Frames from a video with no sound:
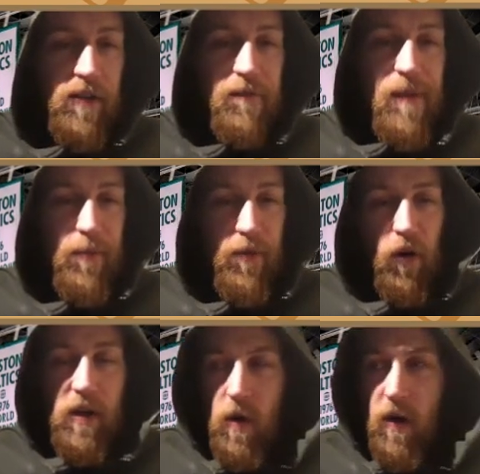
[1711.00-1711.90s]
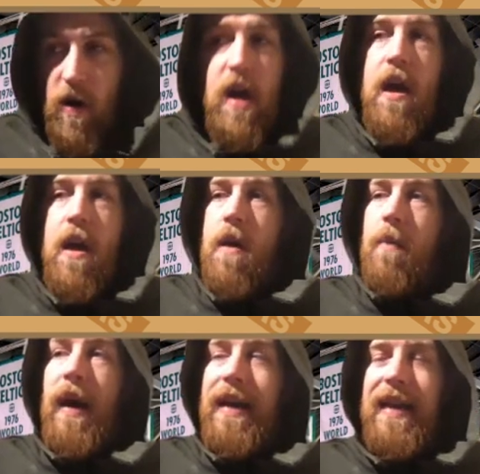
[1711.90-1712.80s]
stuff might be wrong as well.
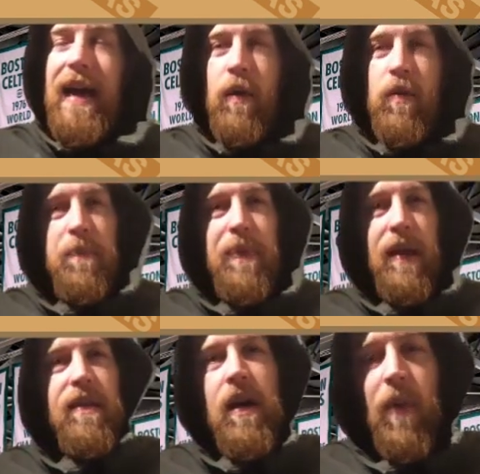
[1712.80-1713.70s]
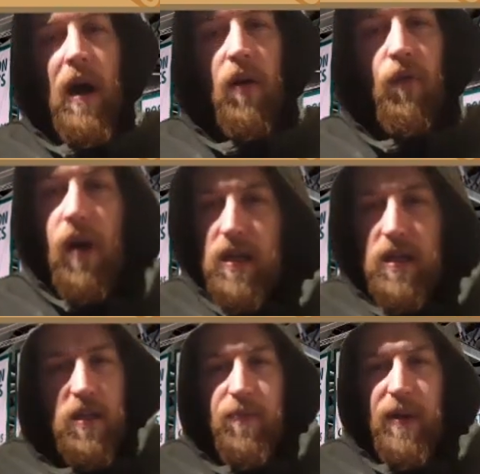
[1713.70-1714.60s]
But in that, there was a big thing about Russ
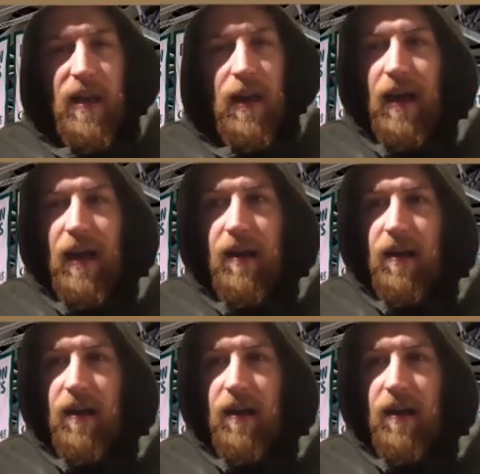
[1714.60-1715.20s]
just being like,